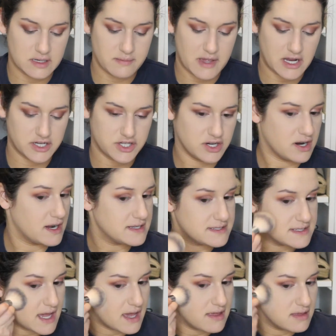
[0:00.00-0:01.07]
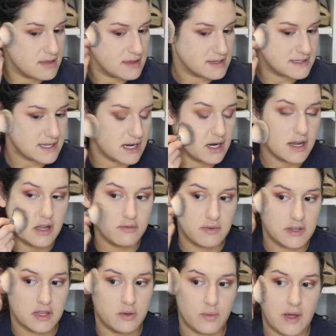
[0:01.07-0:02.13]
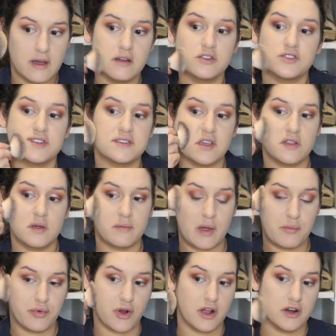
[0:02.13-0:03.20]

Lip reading: to make sure I set this area really well, just so that my